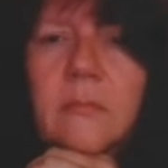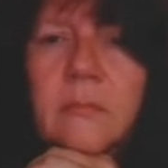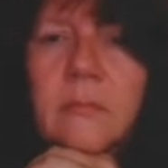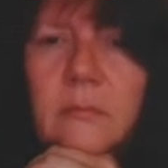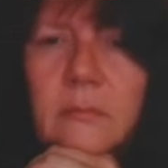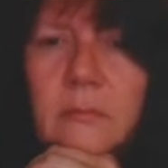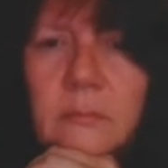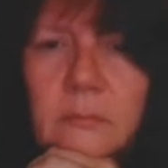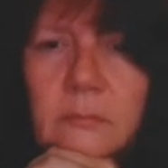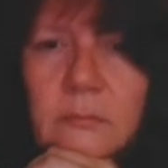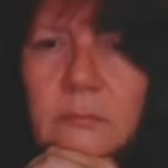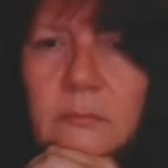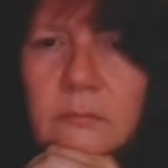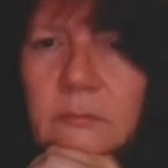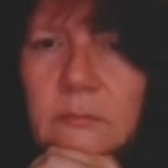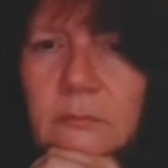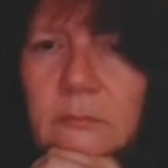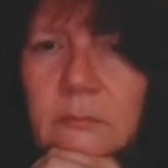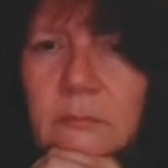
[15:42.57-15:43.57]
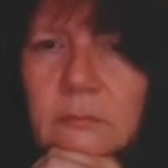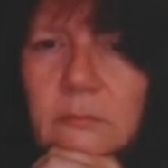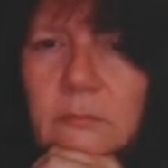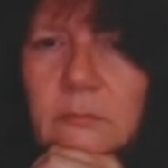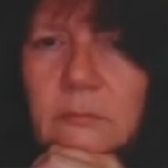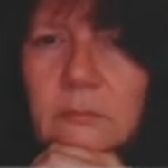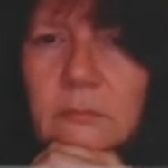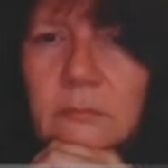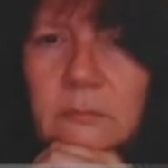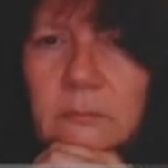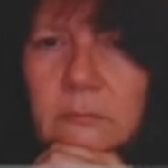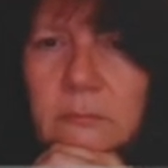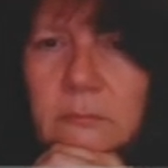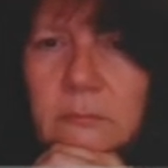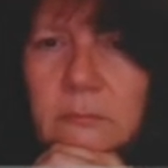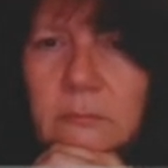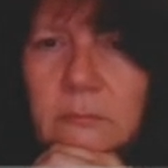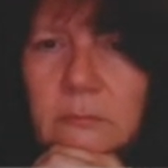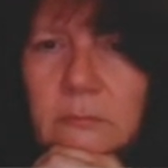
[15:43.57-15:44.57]

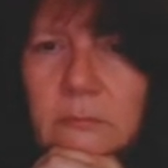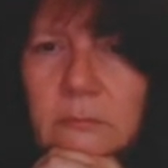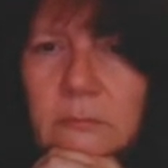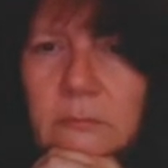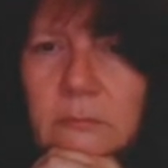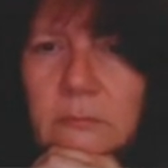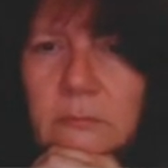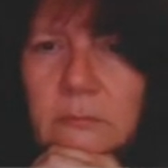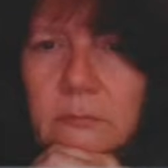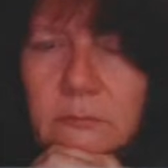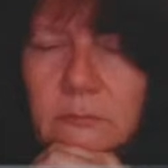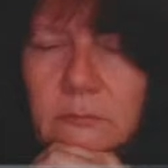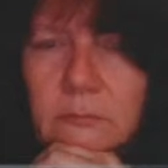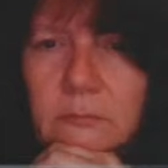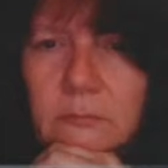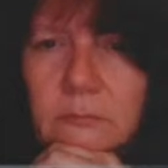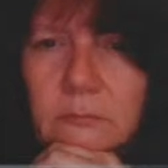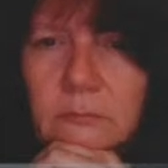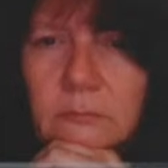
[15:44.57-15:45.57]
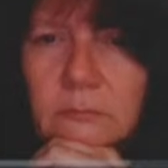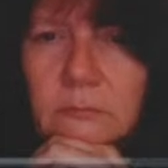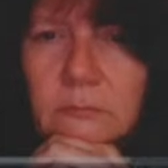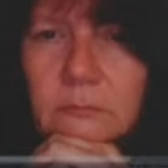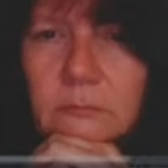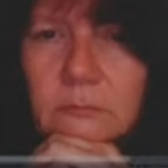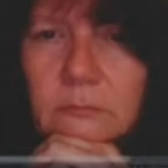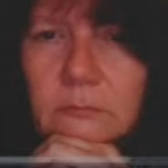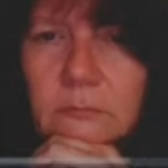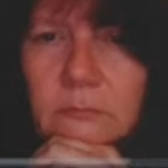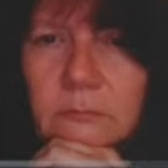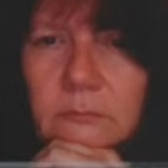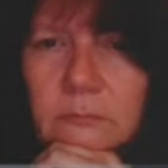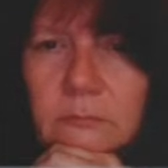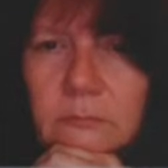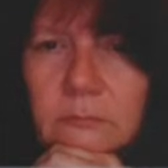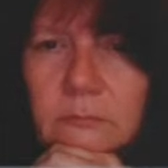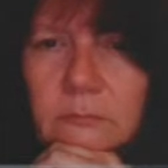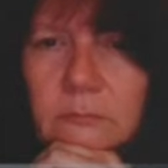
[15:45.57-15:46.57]

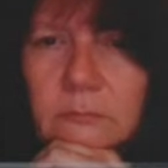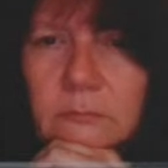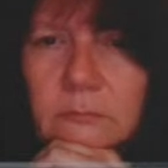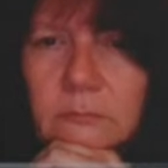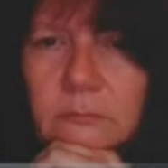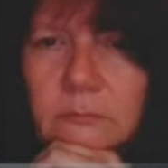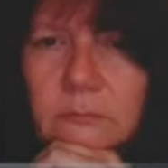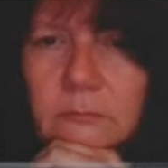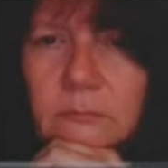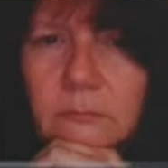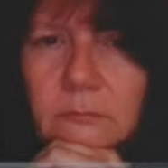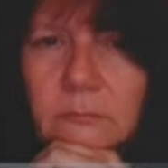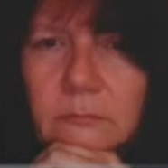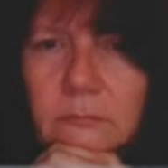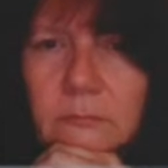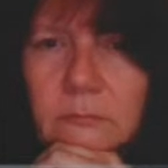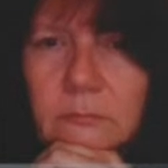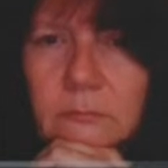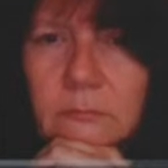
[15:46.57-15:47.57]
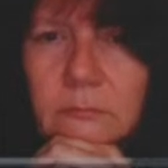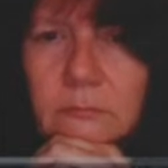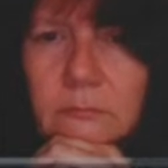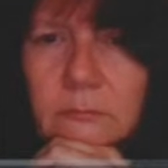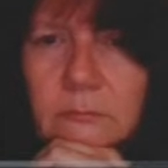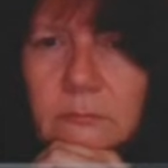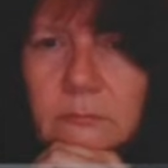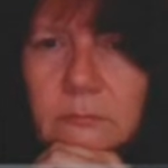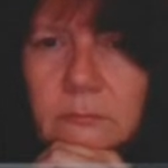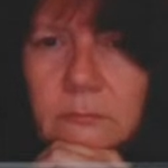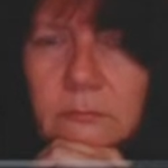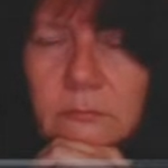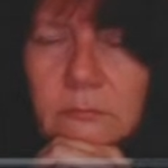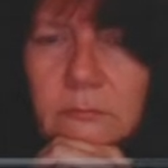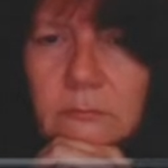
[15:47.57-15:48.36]
This person isn't speaking.